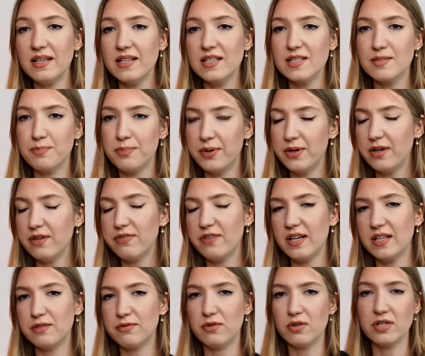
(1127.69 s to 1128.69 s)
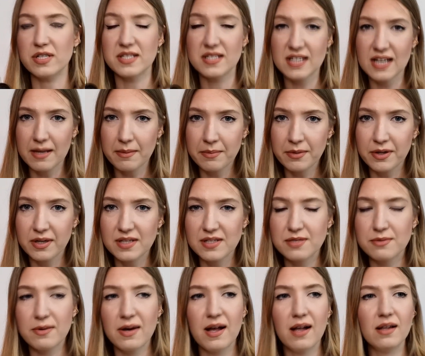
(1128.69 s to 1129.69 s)
it is perfect for summer
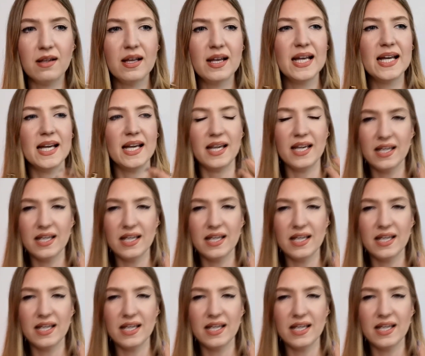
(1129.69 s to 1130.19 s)
as well.